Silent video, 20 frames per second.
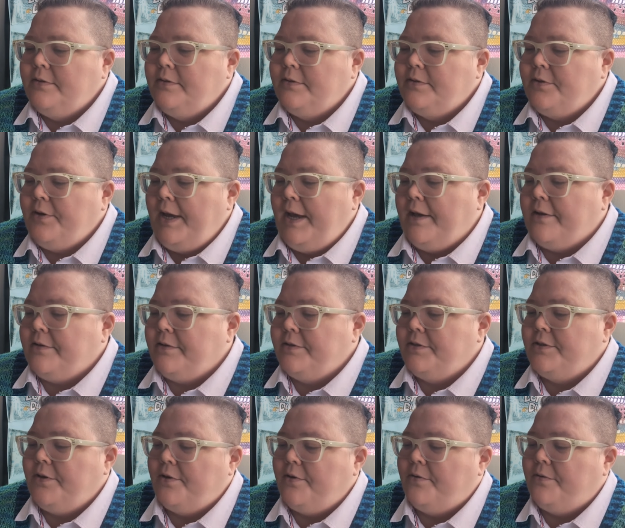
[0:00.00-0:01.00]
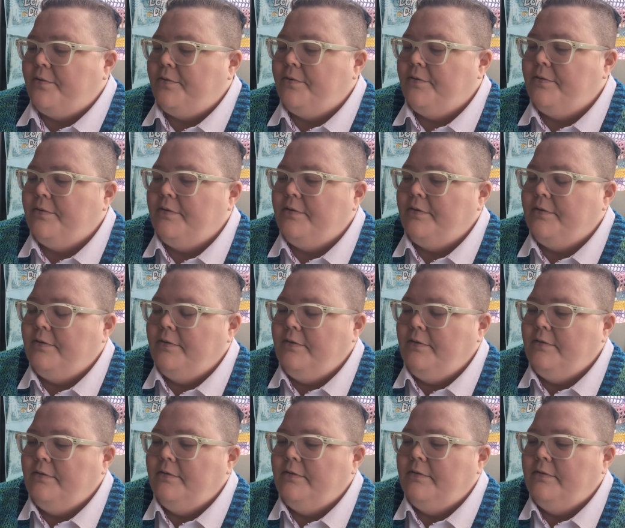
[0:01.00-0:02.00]
So yeah, so
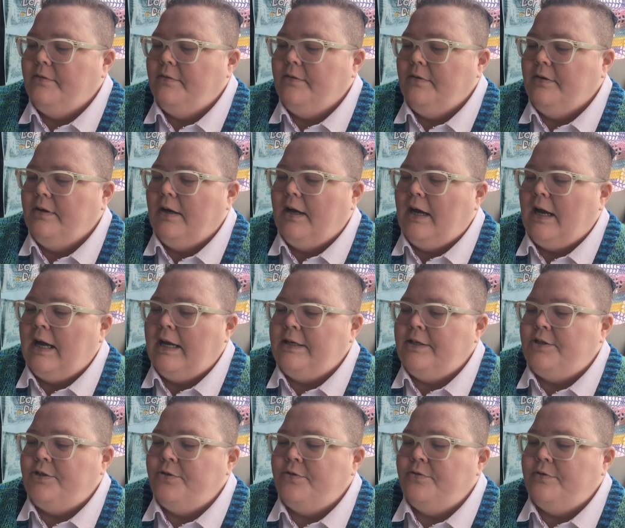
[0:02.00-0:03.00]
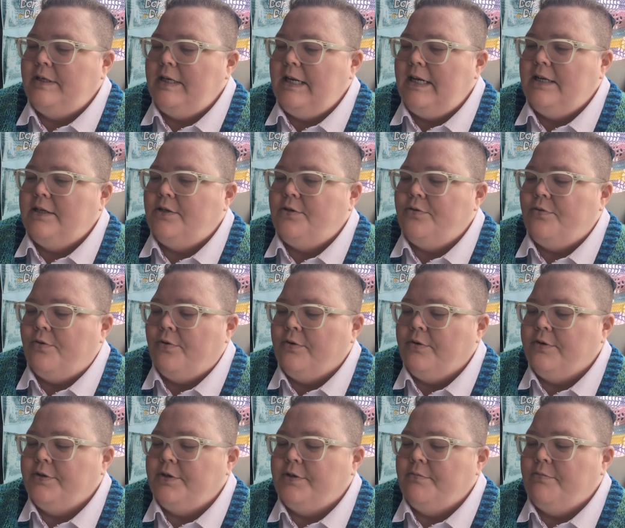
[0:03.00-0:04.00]
I do need to
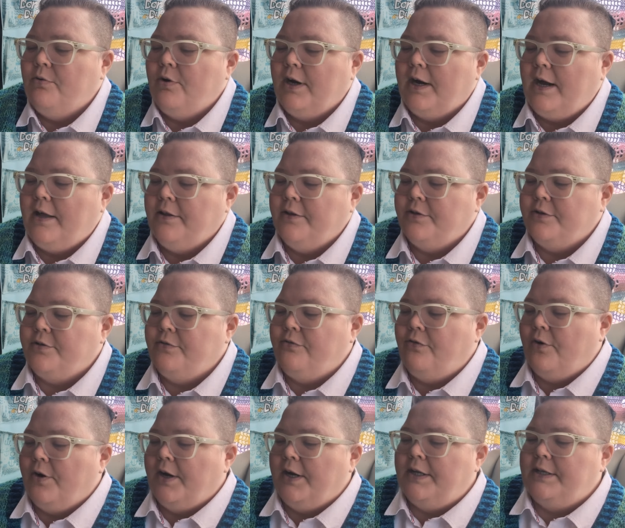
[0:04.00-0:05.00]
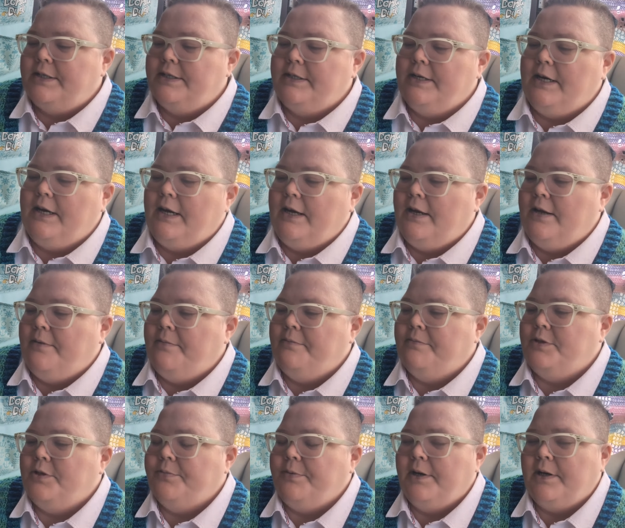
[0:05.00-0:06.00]
order some more colors for it.
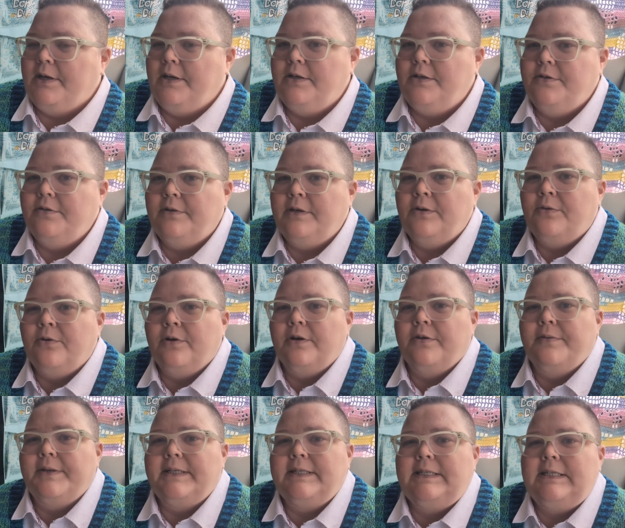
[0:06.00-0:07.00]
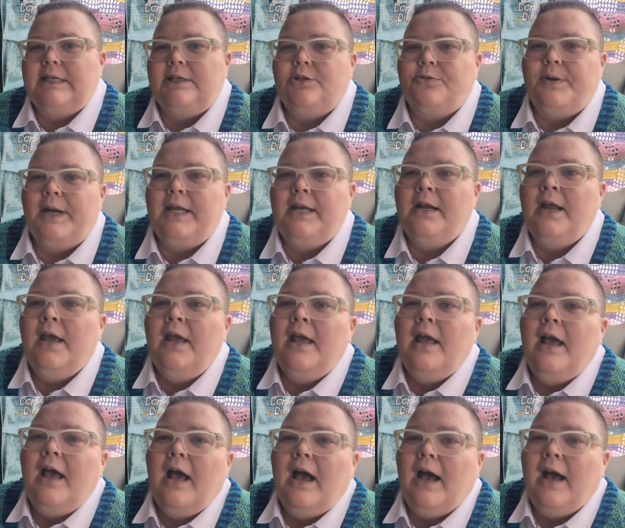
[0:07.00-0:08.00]
So we're going to do an order with StitchWit.
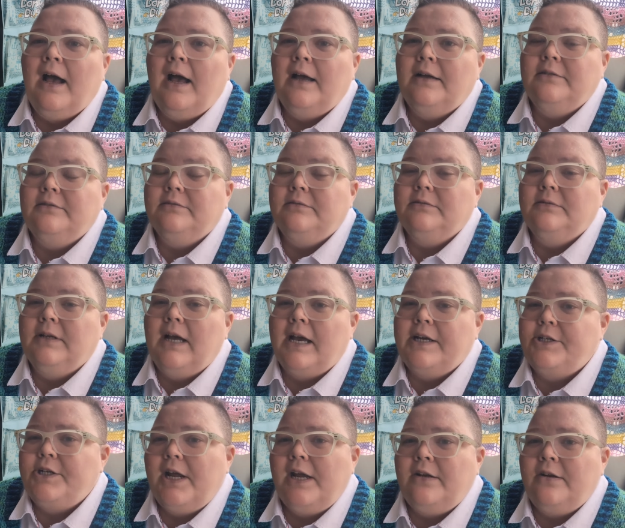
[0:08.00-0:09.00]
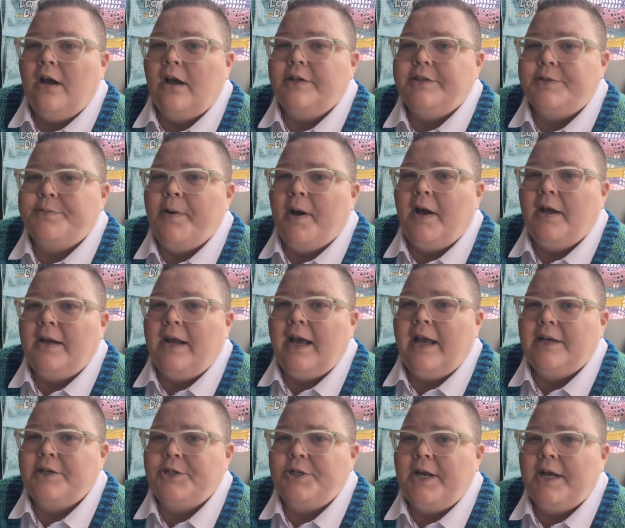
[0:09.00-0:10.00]
Hashtag not spawn,
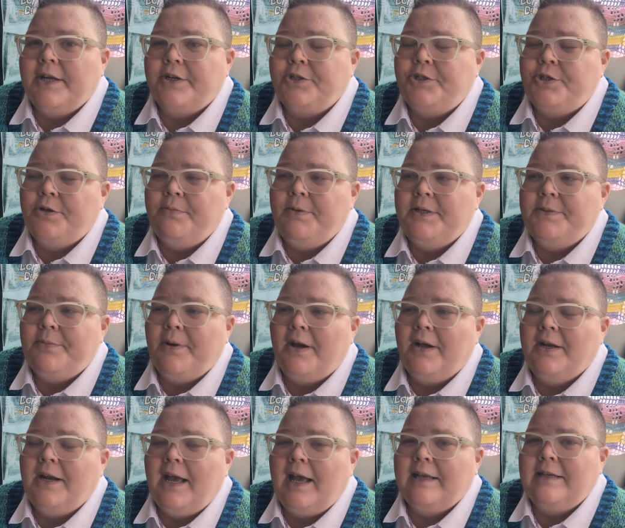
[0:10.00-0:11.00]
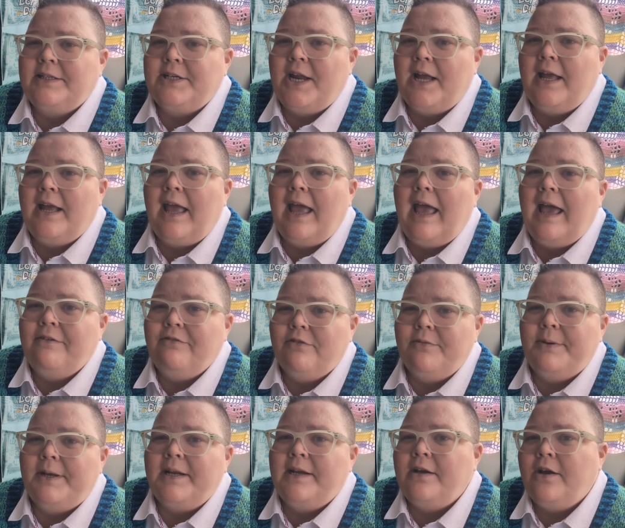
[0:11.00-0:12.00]
hashtag should be spawn, hashtag
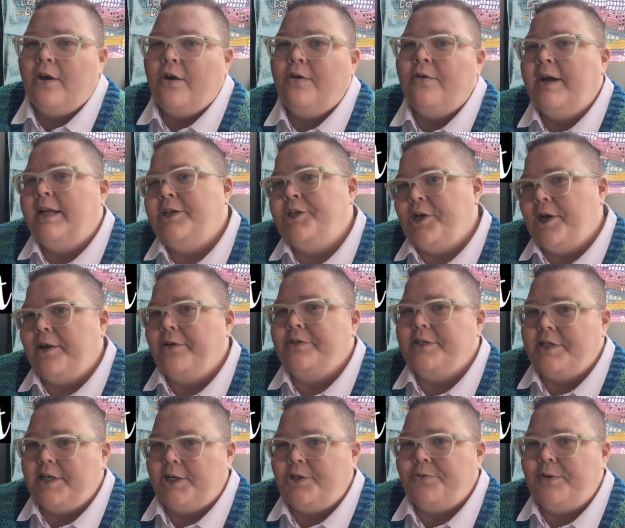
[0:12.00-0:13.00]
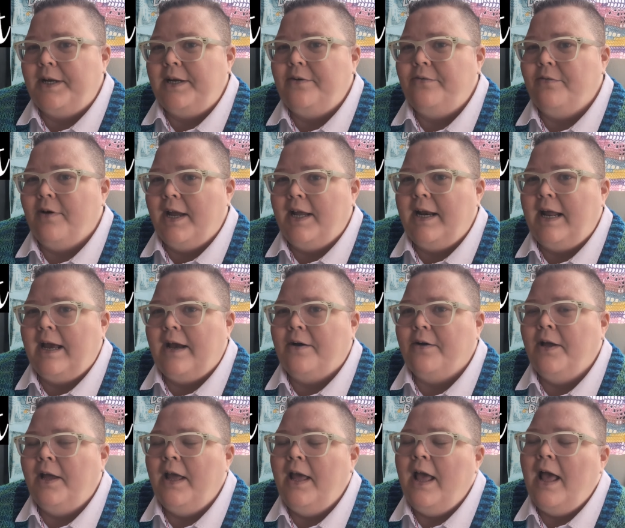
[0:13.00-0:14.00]
everybody go and check out StitchWit right
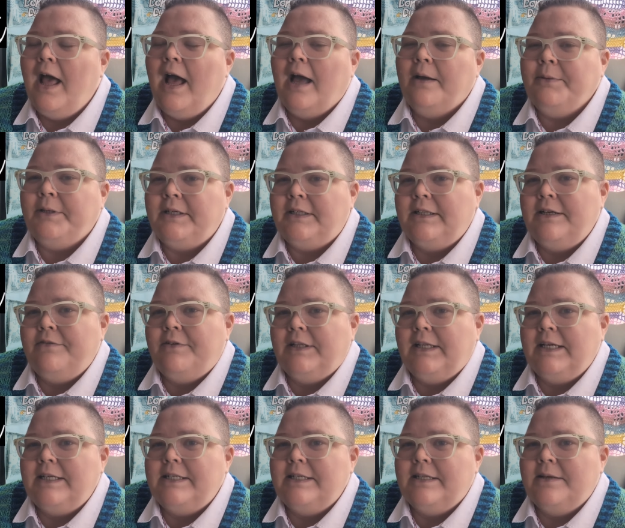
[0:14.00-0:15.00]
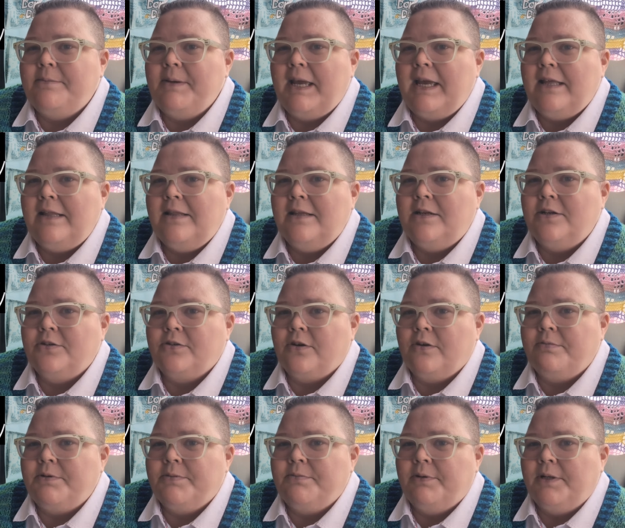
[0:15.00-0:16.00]
now. I'm going to leave a link to them in the
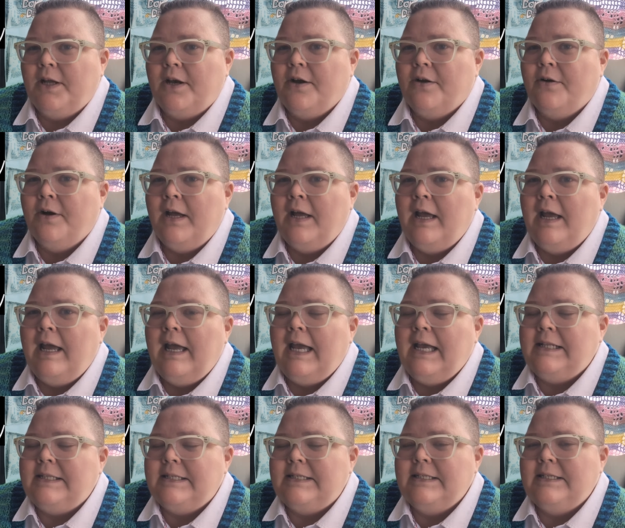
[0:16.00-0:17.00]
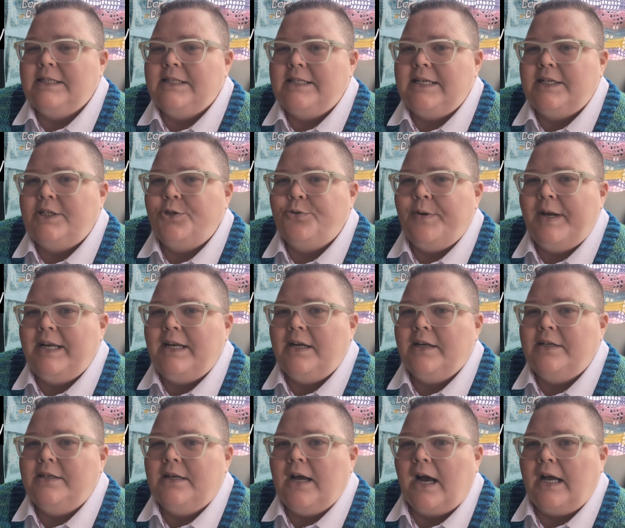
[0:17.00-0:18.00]
description below. It's
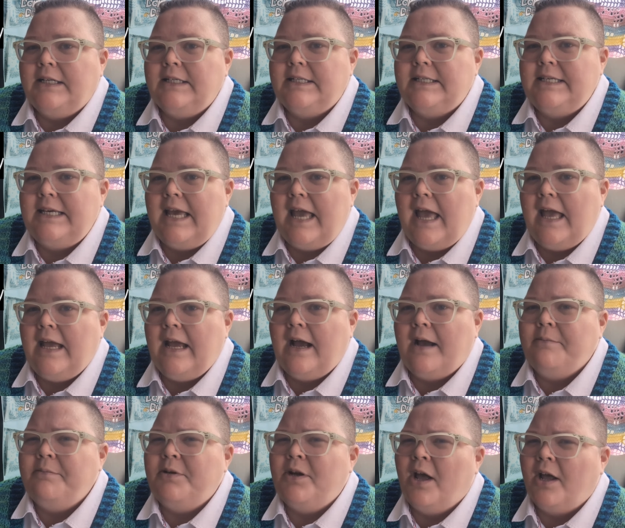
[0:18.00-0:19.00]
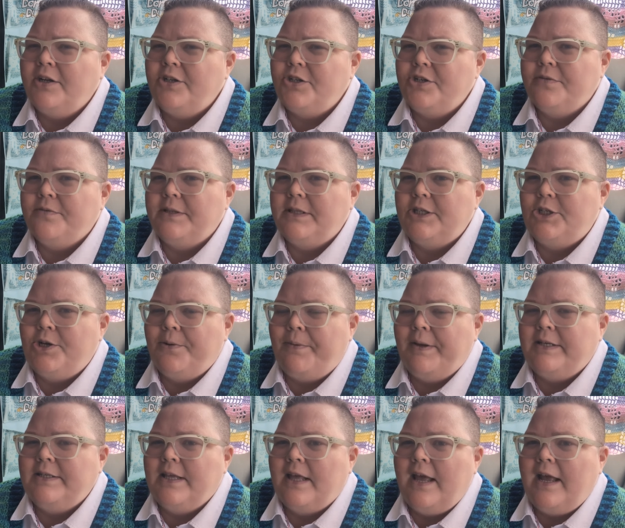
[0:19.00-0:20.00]
StitchWit.ca. I'm not sure what the
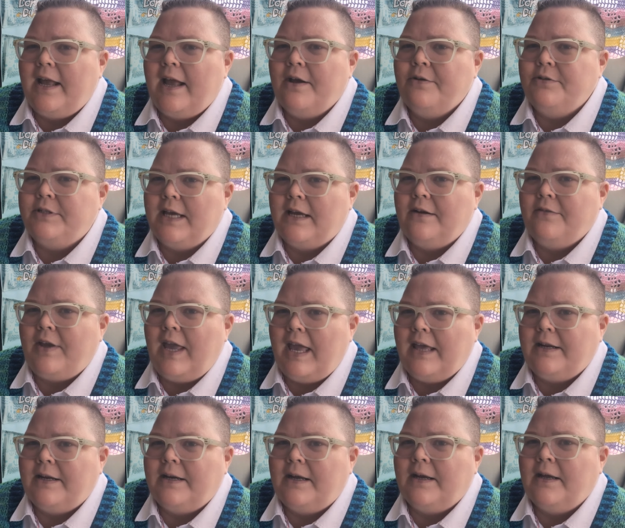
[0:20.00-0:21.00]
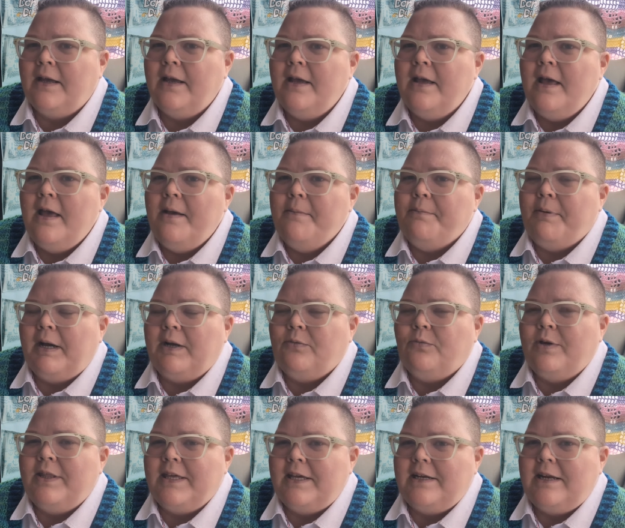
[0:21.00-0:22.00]
shipping's like outside of Canada, but
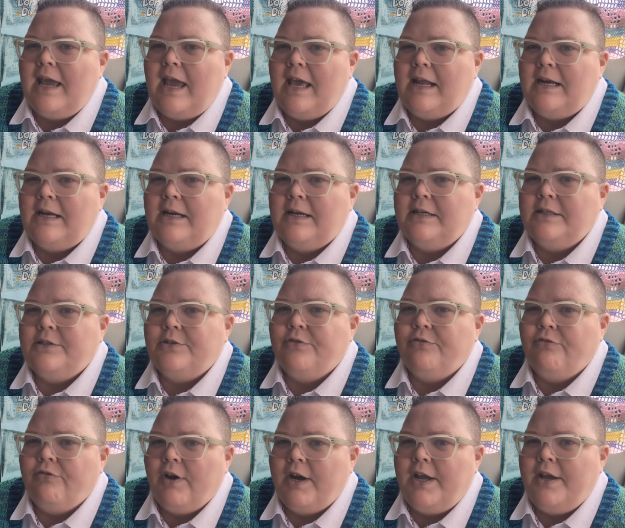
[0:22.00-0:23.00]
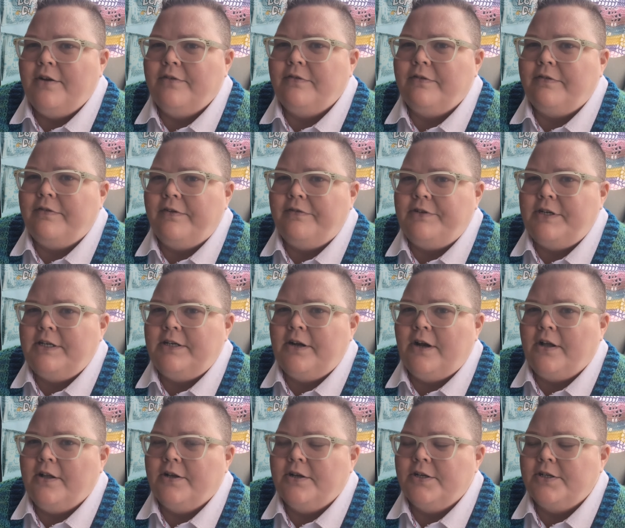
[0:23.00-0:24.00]
within Canada, it's free over
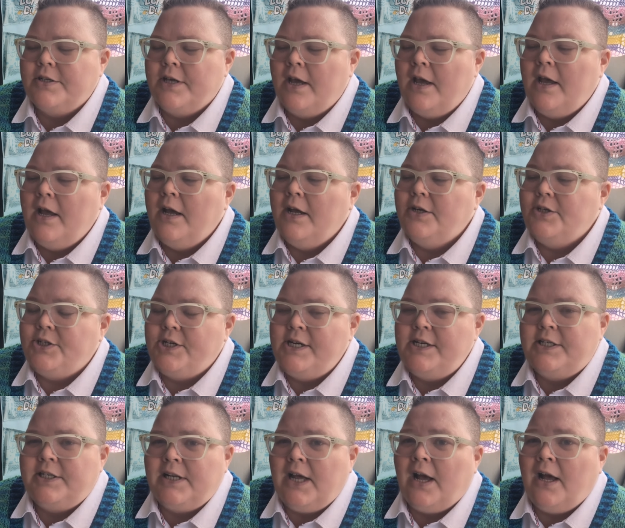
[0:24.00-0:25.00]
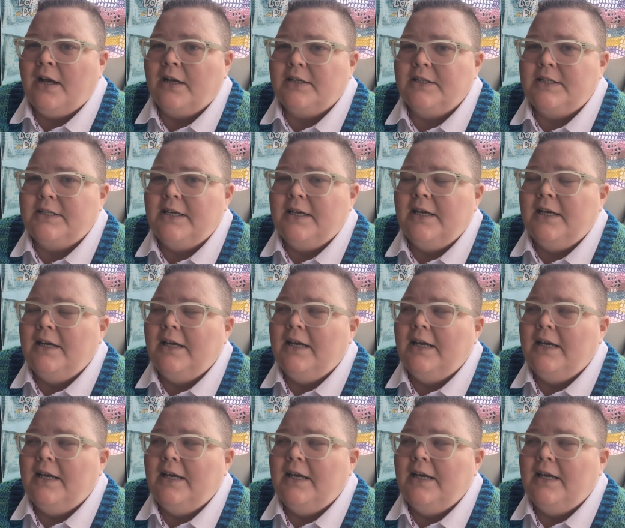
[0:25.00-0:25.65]
$15. She stocks